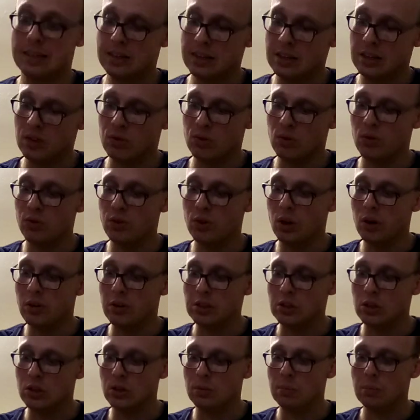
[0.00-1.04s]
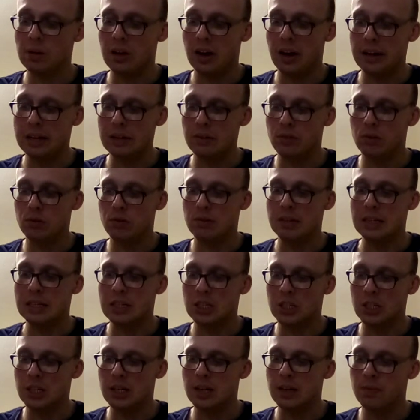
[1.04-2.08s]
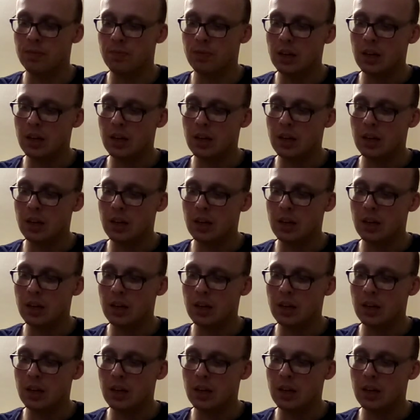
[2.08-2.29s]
It's referring to some kind of creature.